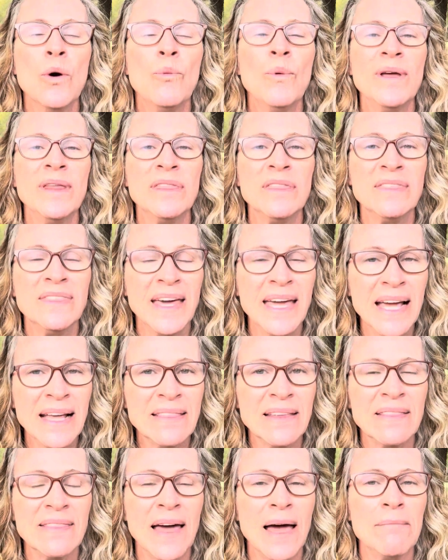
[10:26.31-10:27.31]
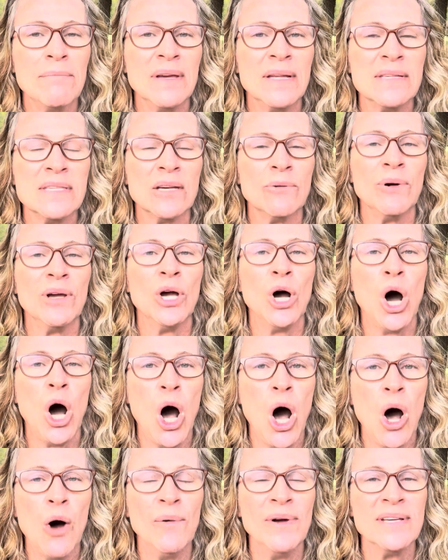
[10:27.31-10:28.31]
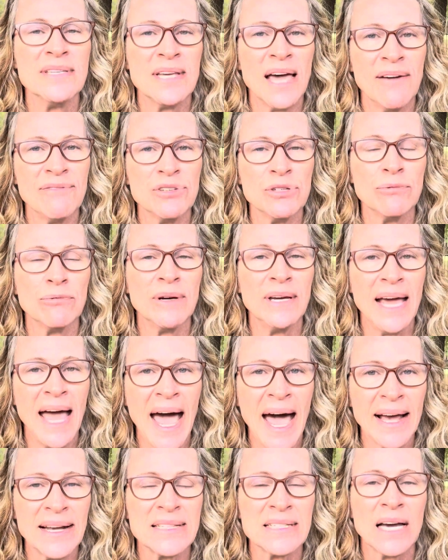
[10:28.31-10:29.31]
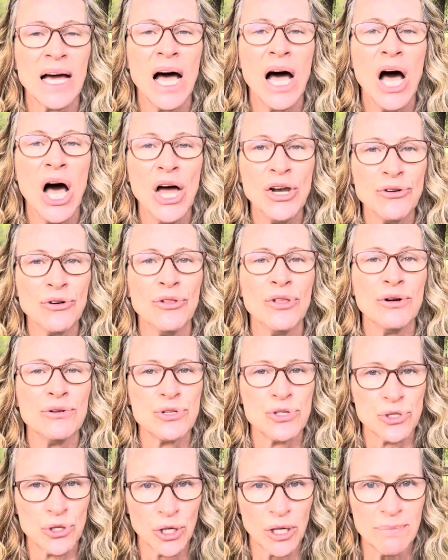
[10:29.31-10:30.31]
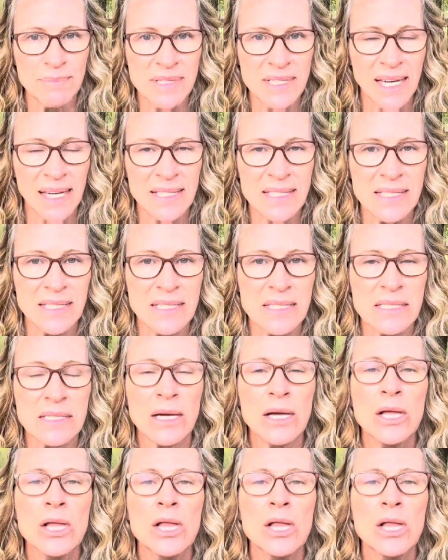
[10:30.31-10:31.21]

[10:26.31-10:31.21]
we think that that means that we always have to react under those circumstances.